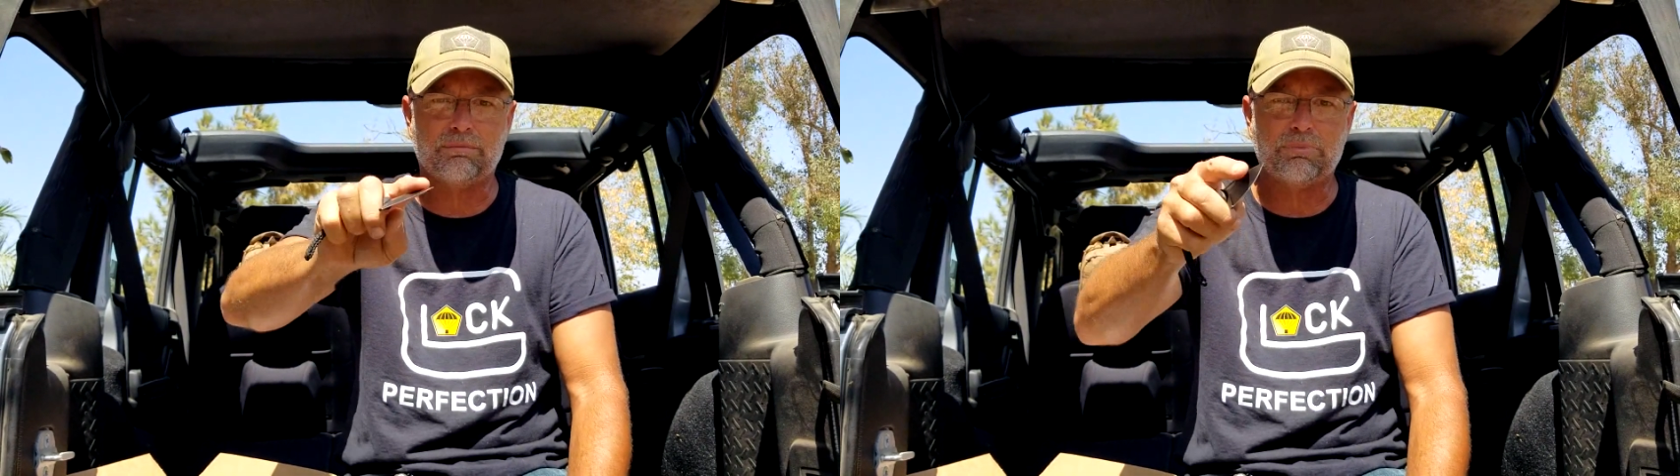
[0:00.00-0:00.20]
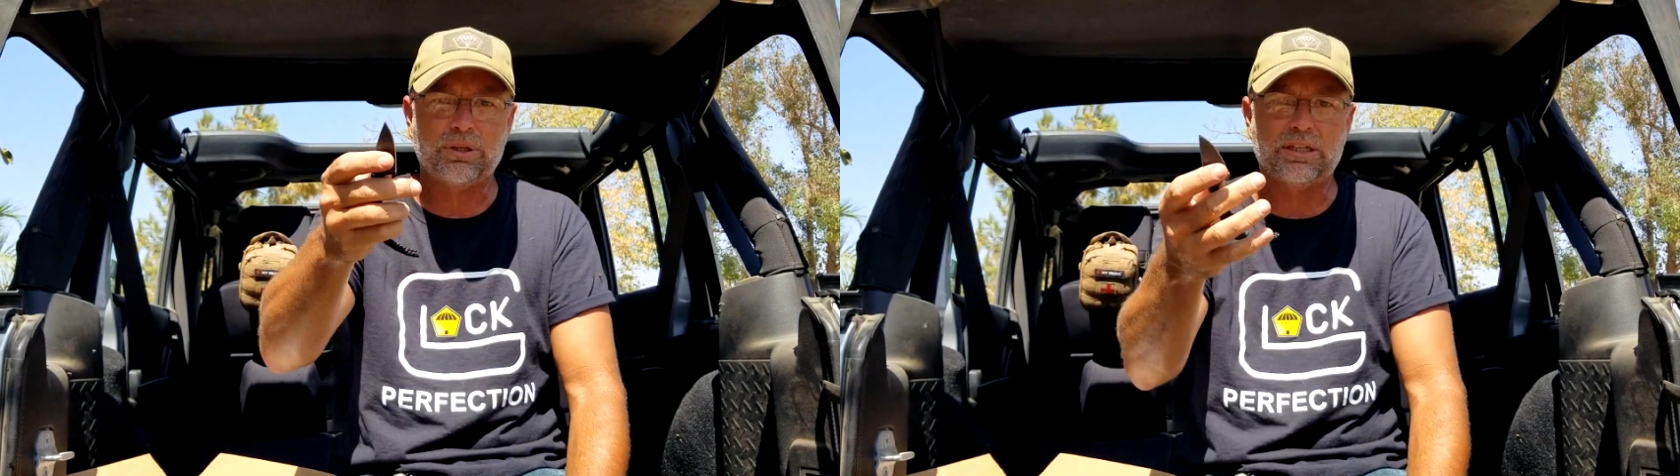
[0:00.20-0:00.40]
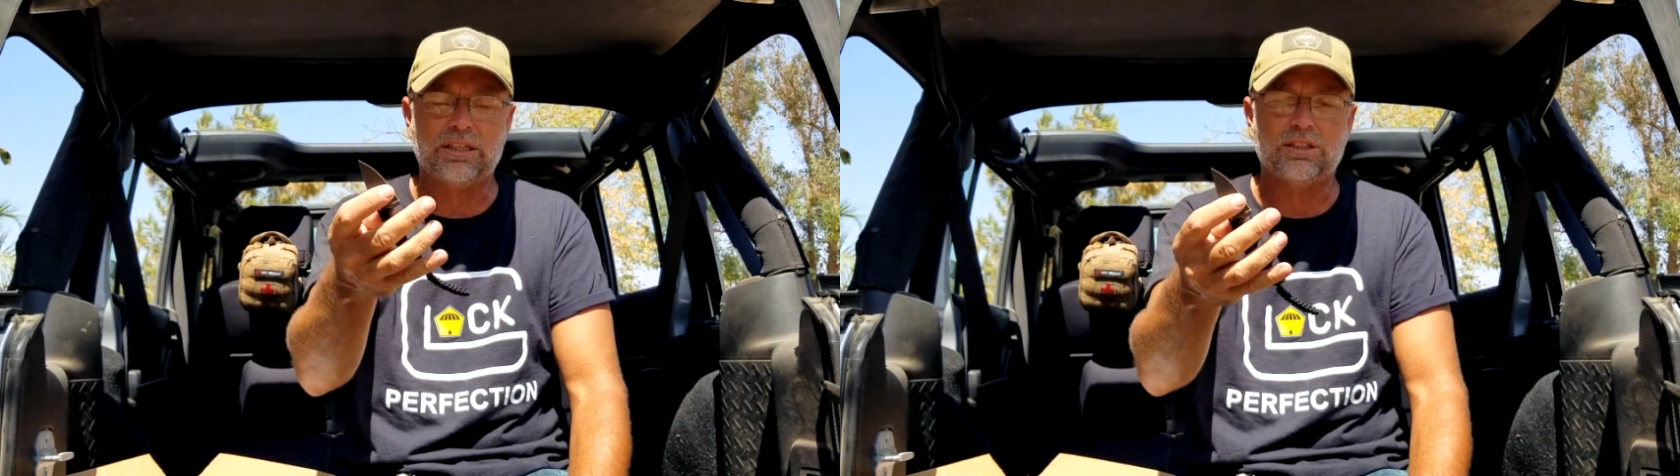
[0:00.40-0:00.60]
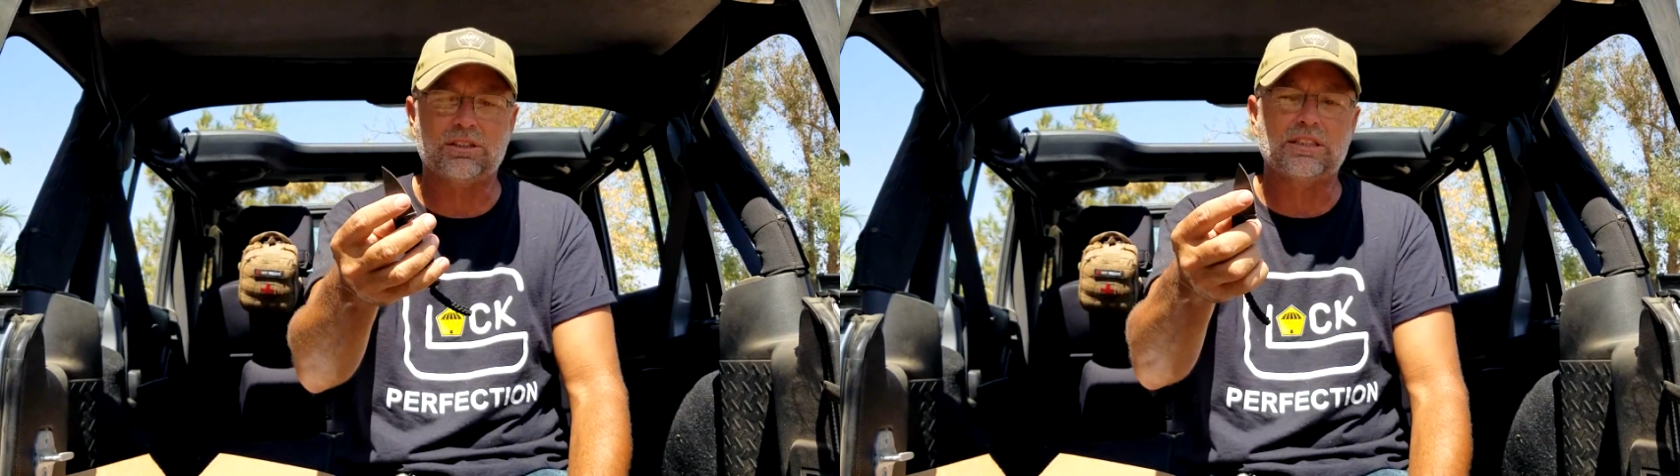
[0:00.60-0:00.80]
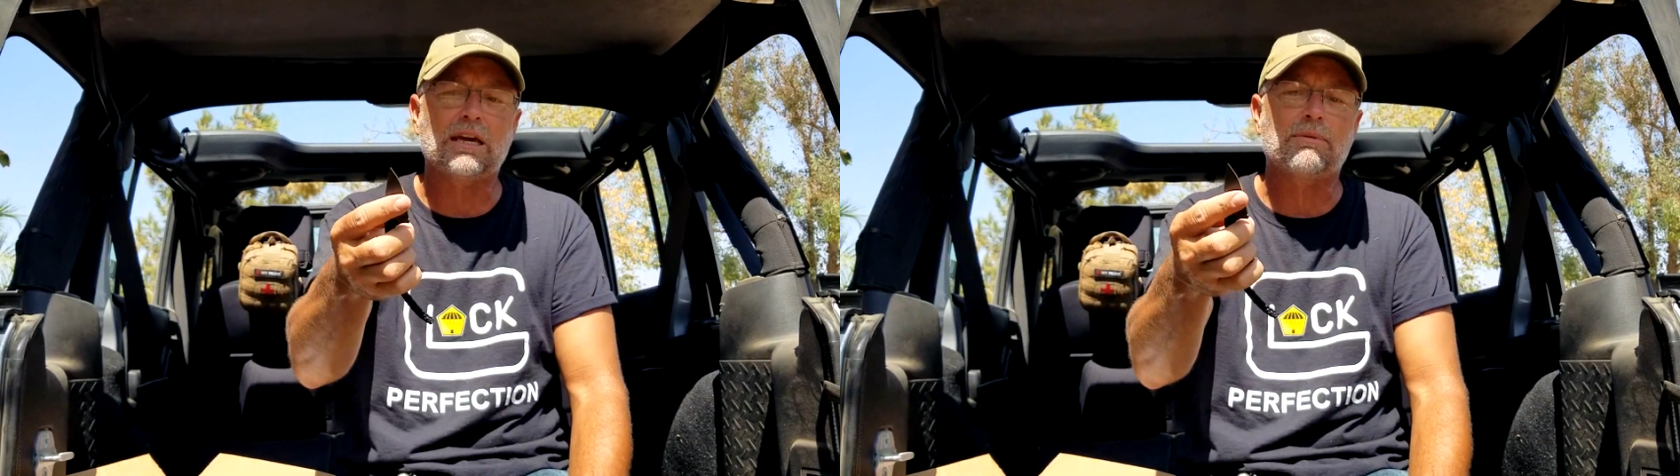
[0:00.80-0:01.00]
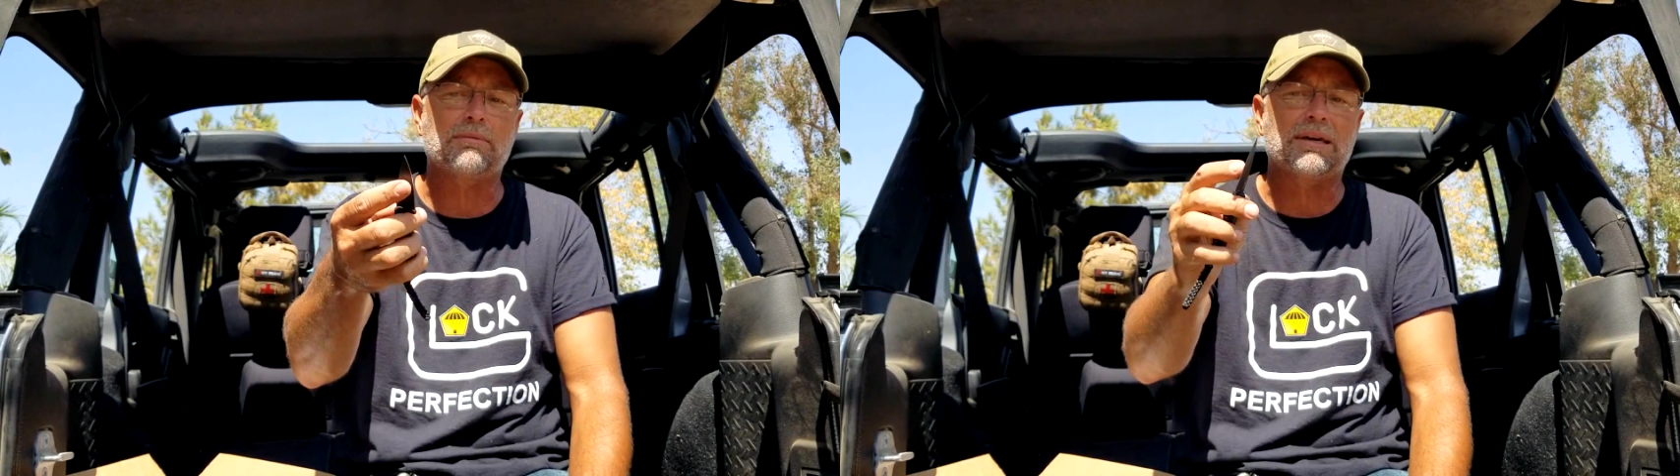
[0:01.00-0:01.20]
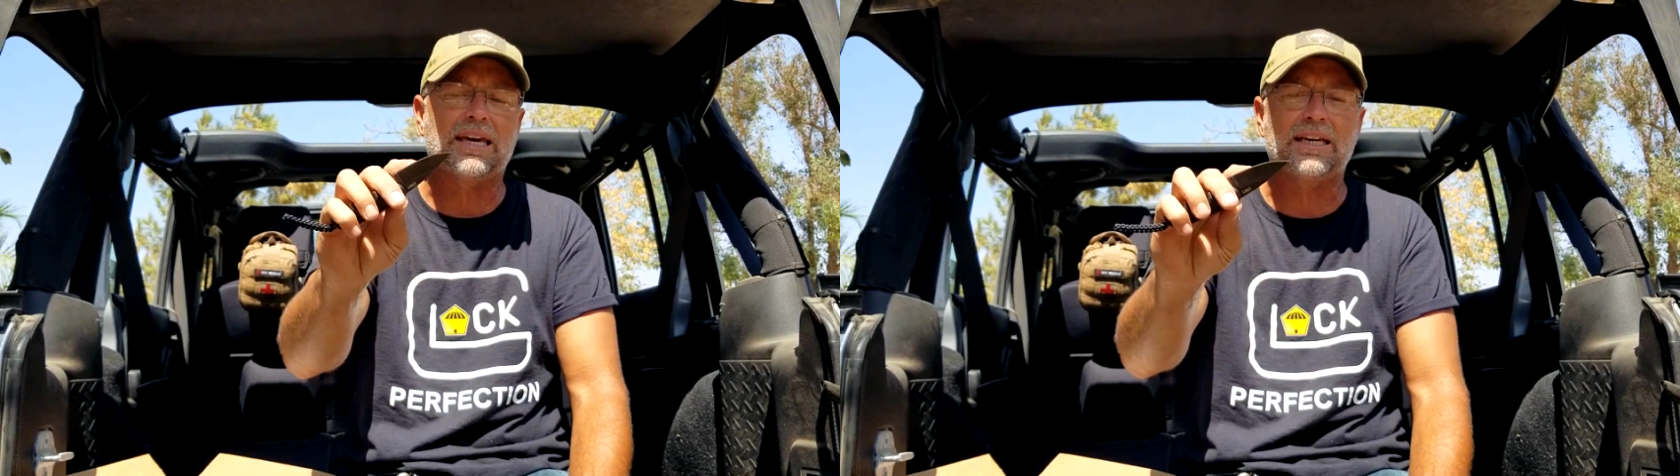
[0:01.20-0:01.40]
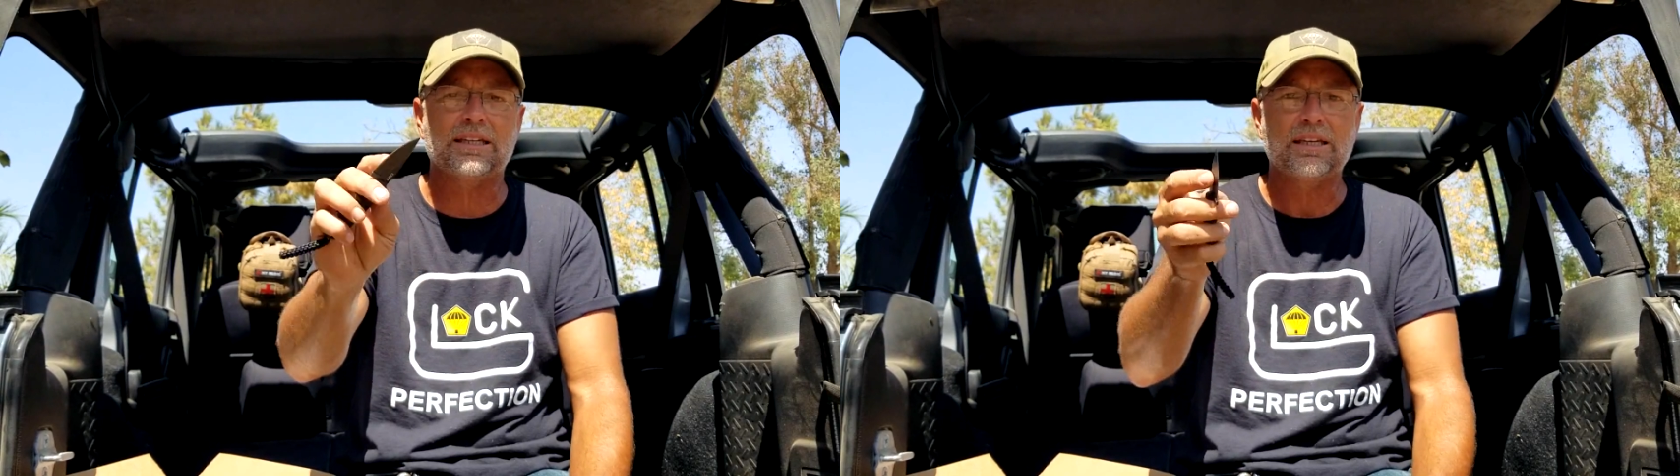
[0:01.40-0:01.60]
put it in your camping
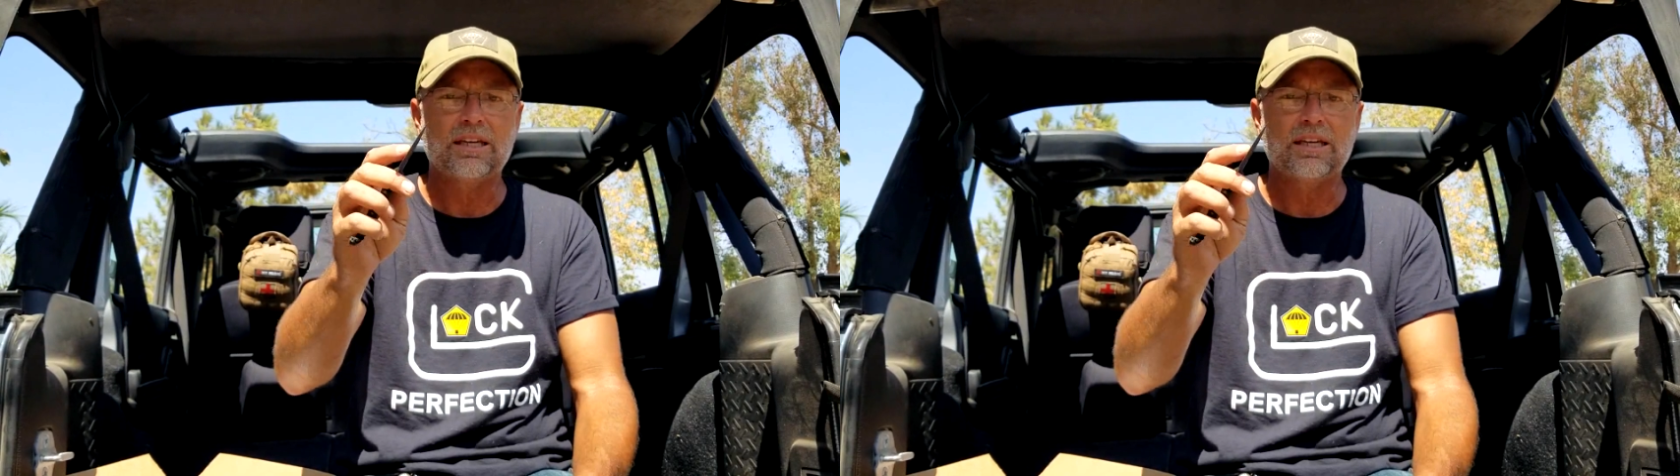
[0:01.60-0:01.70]
bag,